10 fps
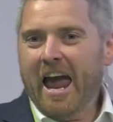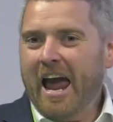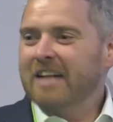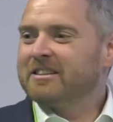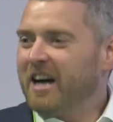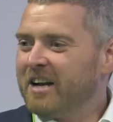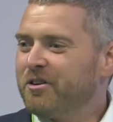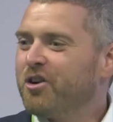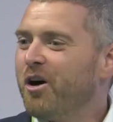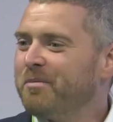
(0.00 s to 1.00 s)
It's kind of
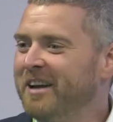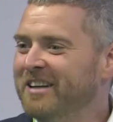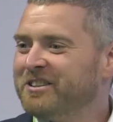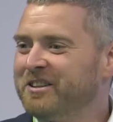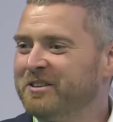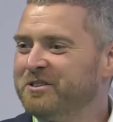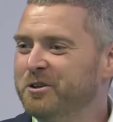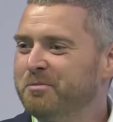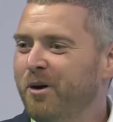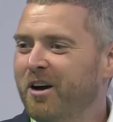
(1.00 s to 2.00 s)
a combination of the
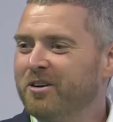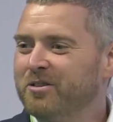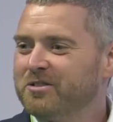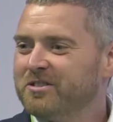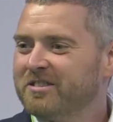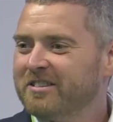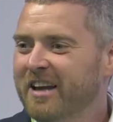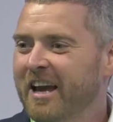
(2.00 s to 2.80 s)
two bottles.